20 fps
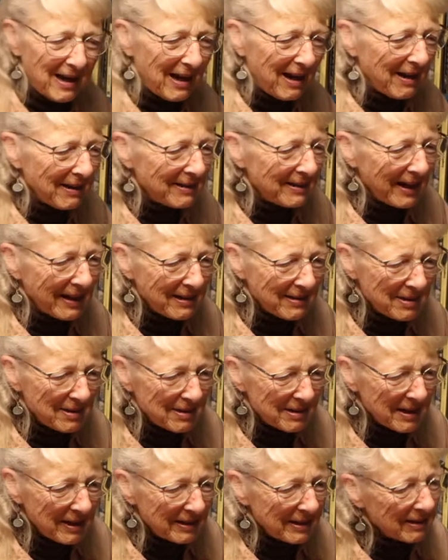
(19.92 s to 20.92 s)
I'd like to
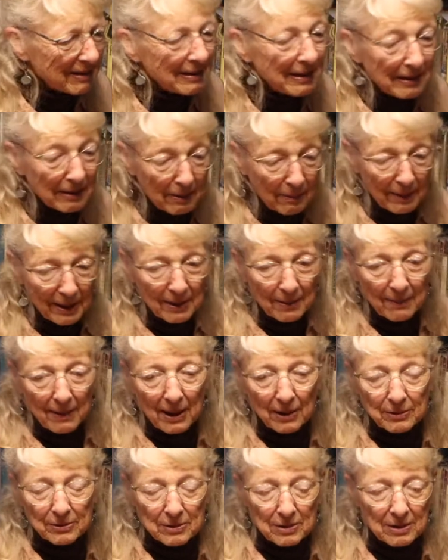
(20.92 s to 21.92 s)
tell you a little bit
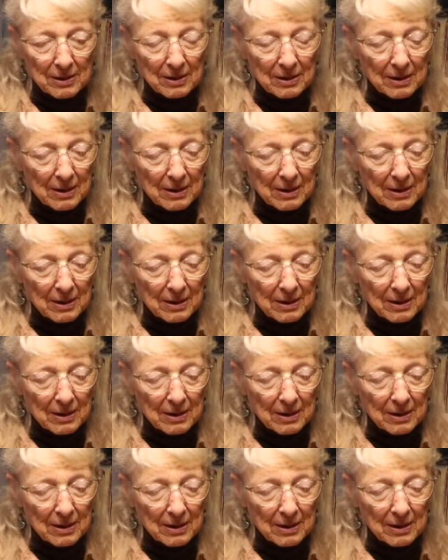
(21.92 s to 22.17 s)
about